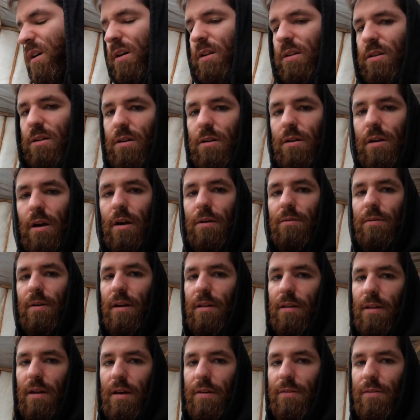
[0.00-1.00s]
color, I'd
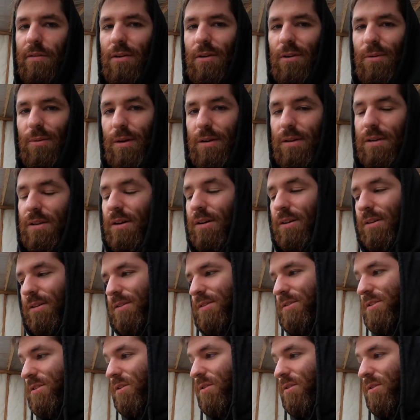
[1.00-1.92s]
rather have it all one color.